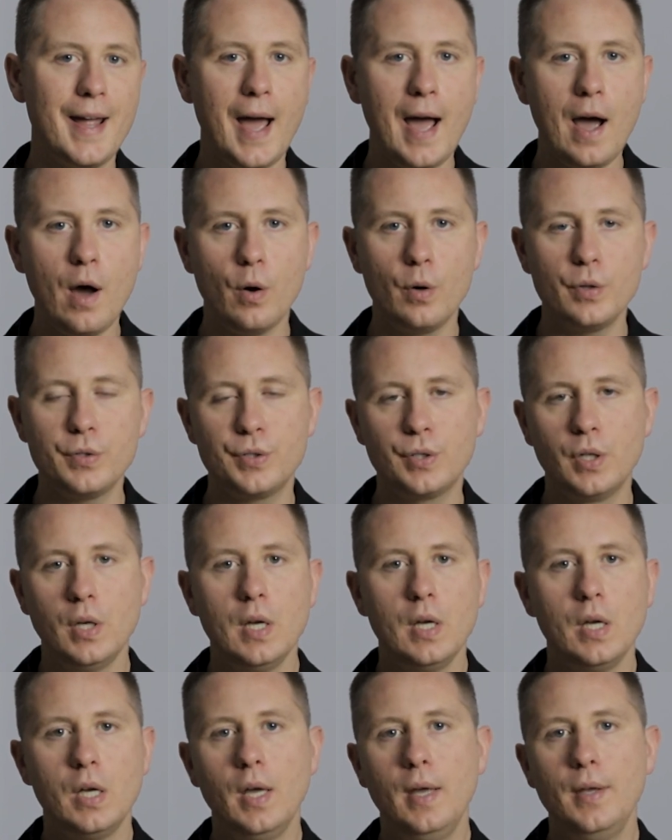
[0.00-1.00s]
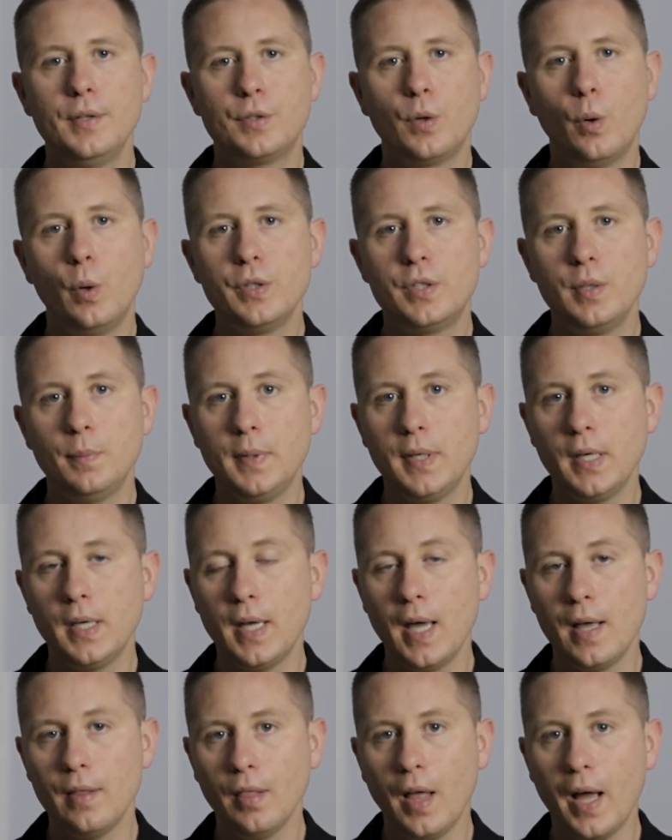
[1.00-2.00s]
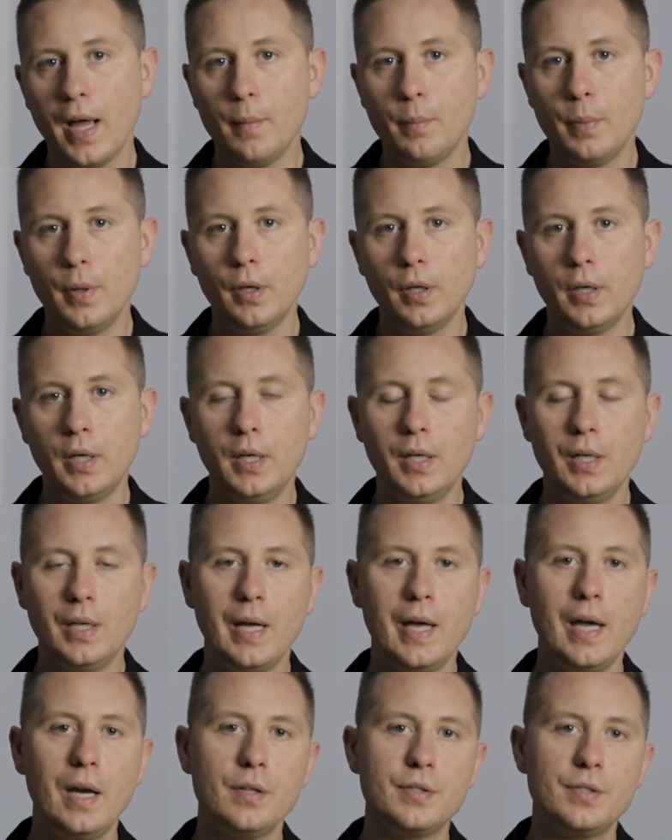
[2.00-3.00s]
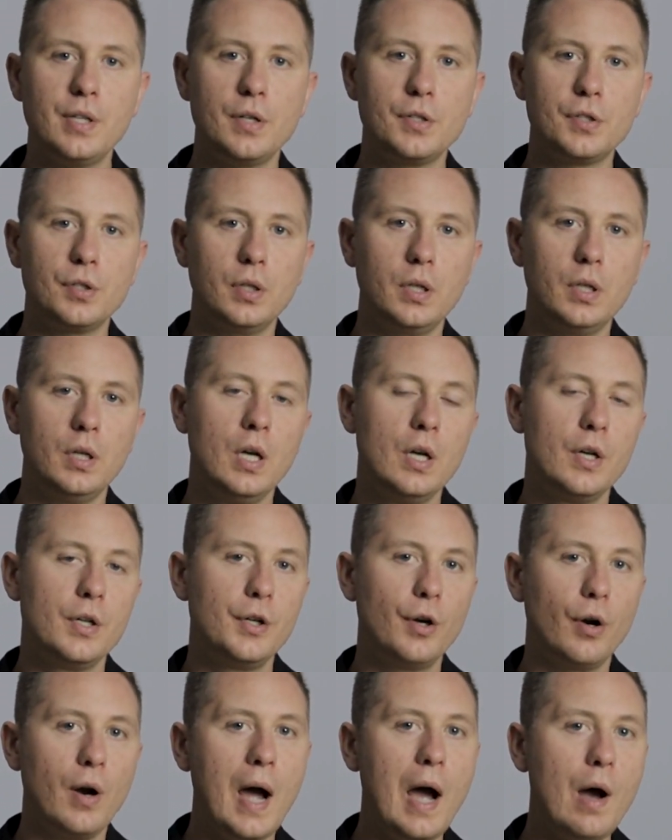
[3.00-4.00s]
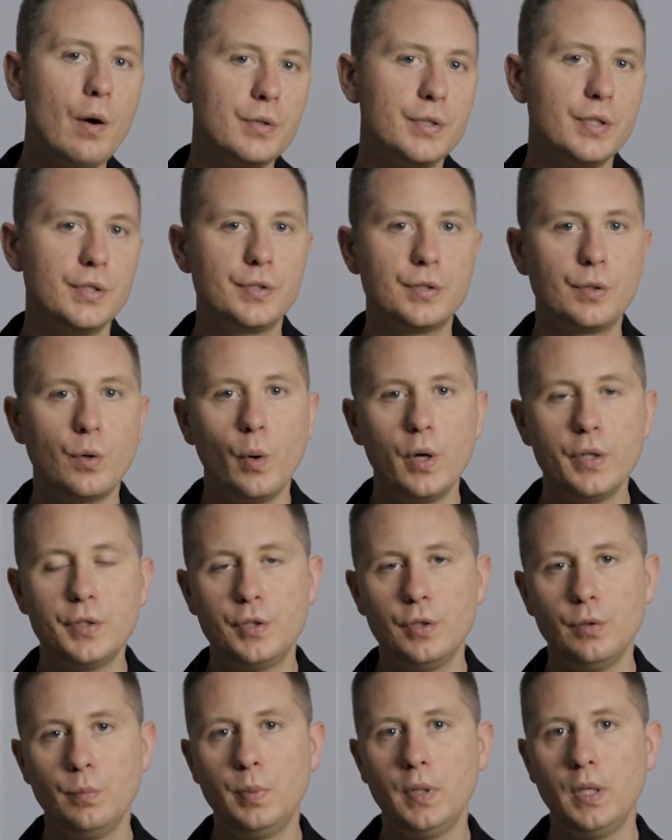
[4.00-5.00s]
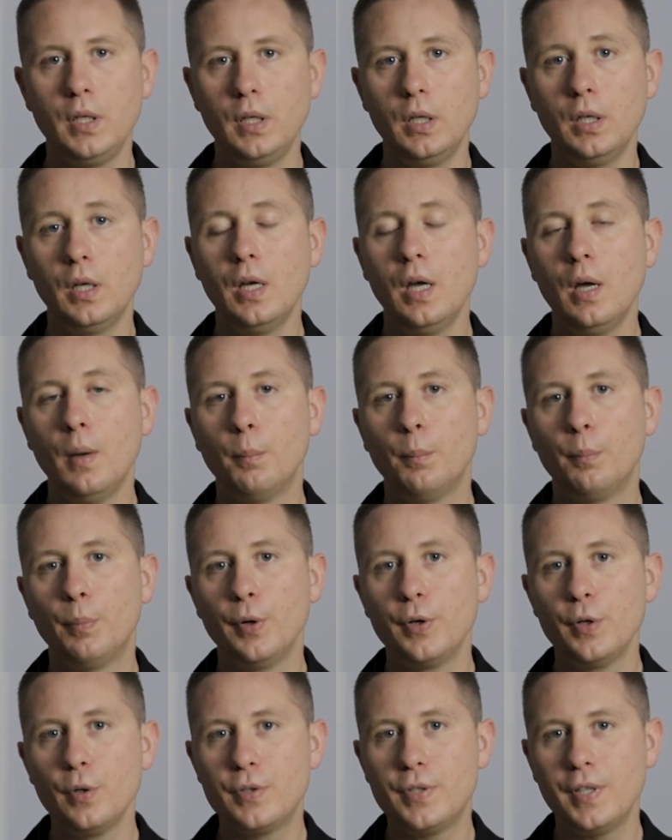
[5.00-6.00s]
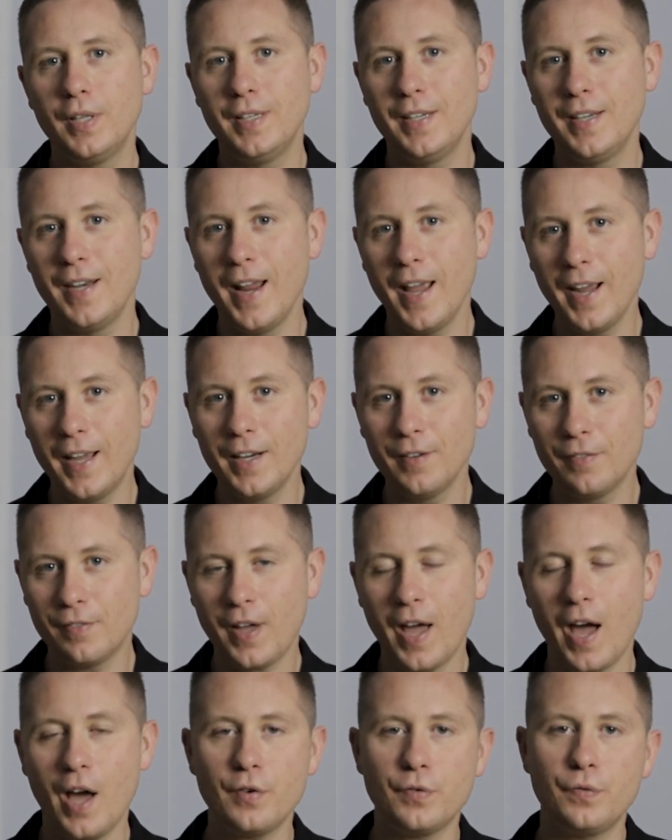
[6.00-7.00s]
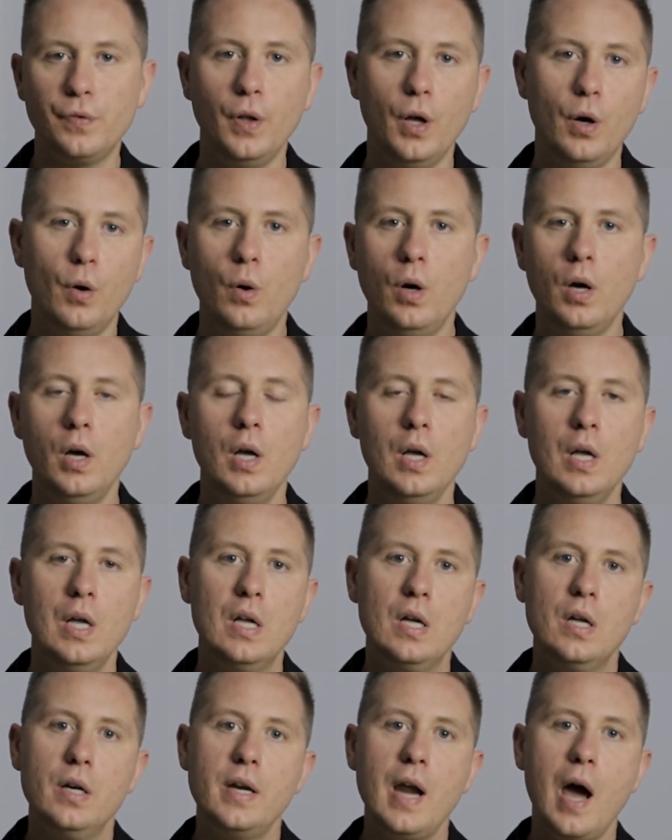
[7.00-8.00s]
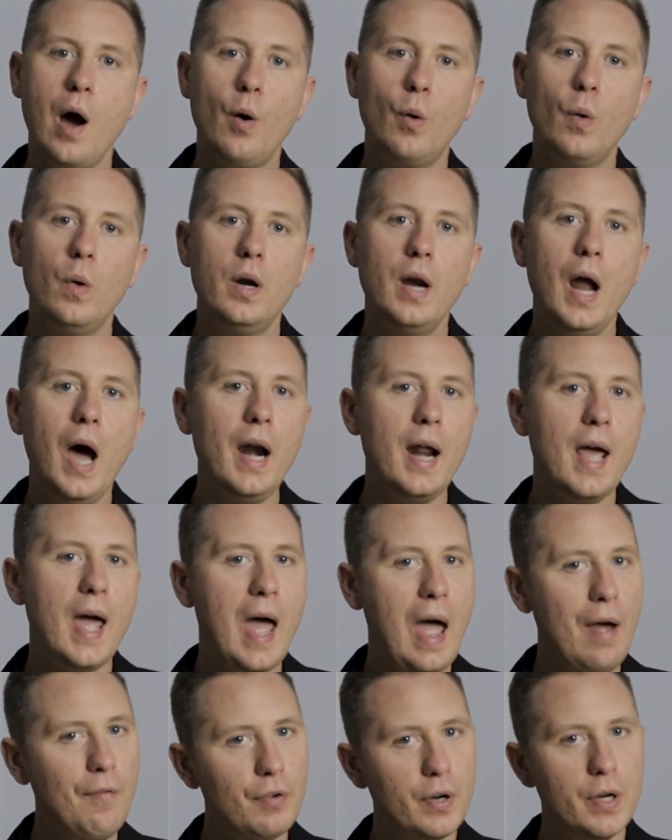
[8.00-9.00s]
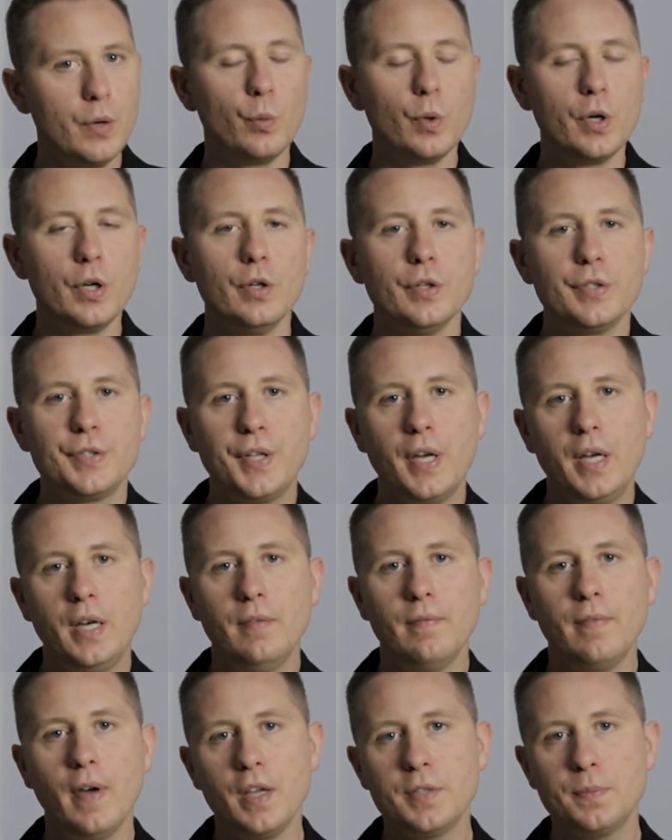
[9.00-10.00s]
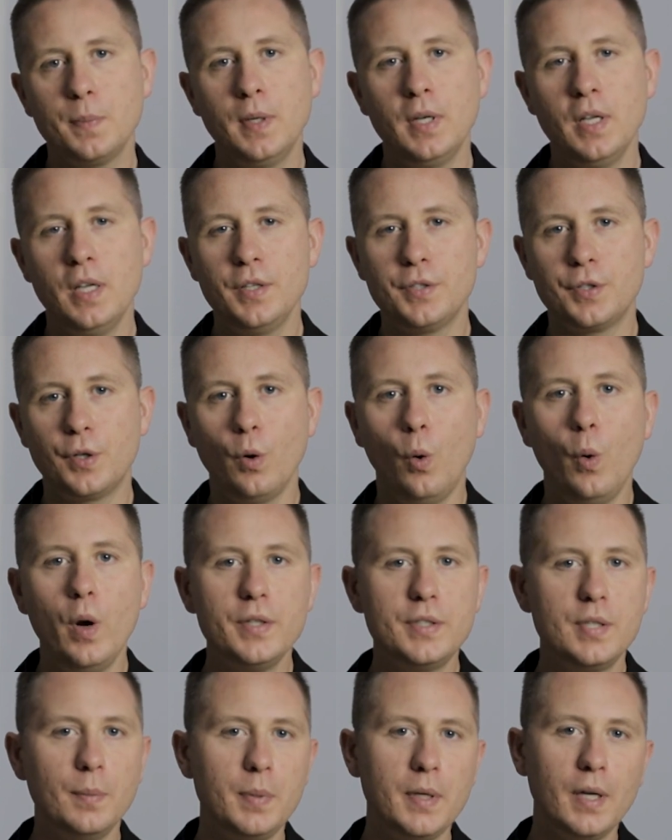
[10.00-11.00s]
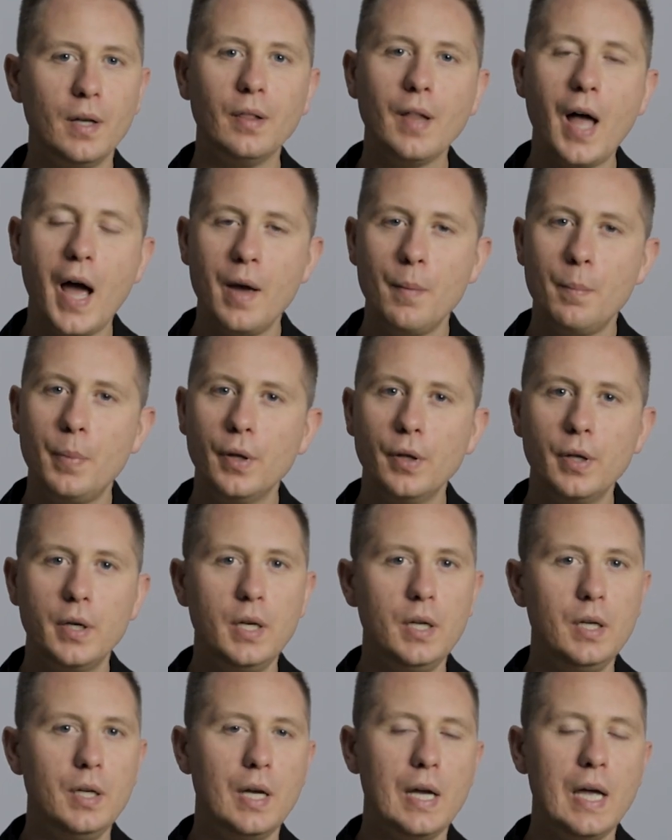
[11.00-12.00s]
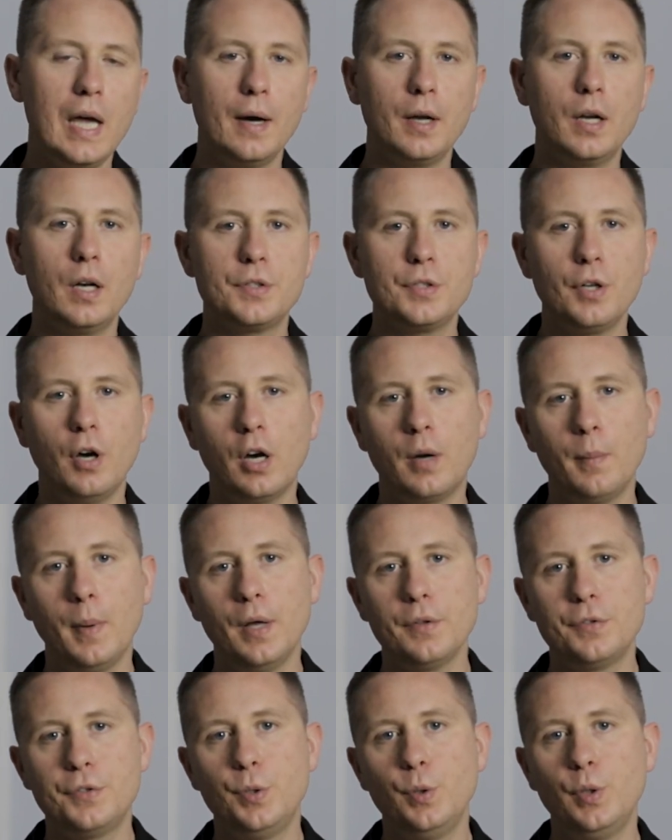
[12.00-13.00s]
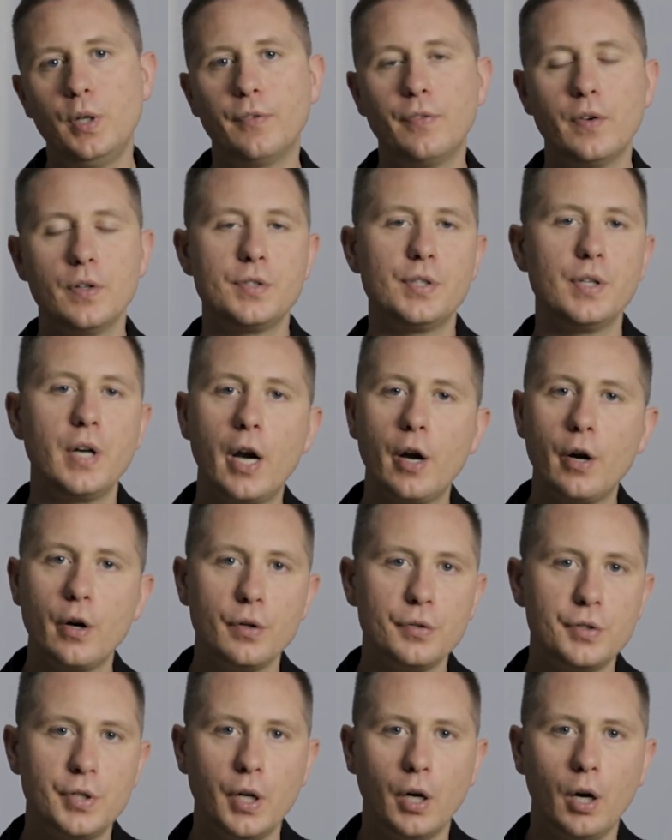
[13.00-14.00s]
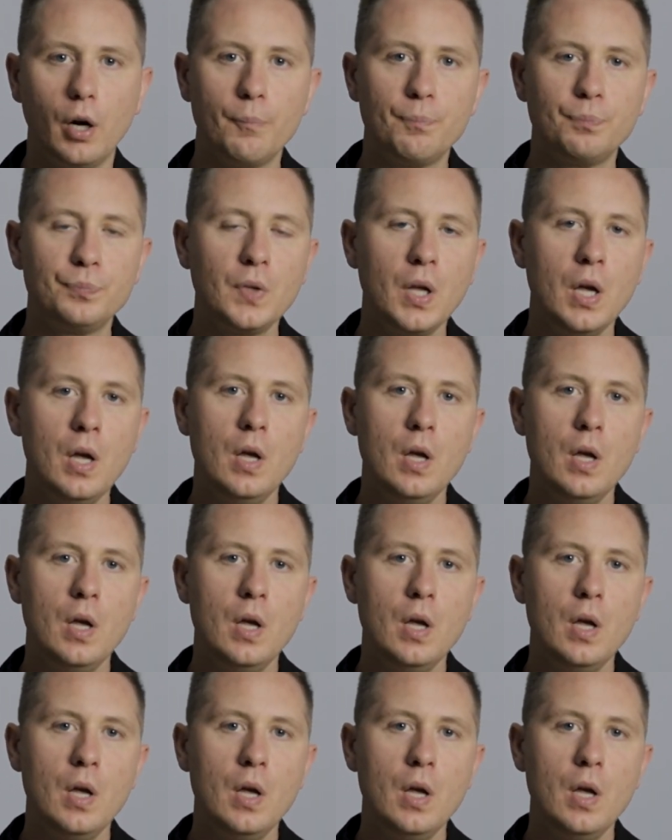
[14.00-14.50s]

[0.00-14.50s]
house is going to be a liability, and essentially your house is going to be producing negative cash flow. Now, not every real estate investment is going to be a liability, and I'm going to talk about 2 different scenarios here.